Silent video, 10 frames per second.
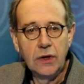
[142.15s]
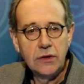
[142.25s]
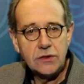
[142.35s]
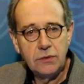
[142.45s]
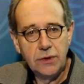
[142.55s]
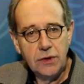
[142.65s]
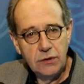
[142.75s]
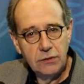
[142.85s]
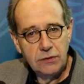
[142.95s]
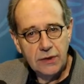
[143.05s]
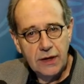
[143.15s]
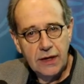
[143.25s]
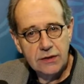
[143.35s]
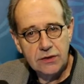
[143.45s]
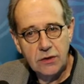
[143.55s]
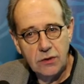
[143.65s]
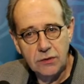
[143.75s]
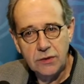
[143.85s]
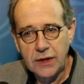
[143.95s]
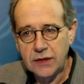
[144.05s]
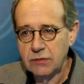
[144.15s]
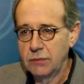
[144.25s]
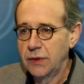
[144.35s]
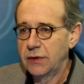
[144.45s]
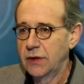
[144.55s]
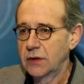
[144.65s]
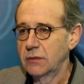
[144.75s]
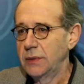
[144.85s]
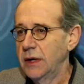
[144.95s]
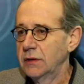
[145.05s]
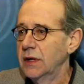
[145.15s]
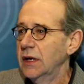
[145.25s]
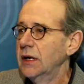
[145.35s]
So in the US context, when we think about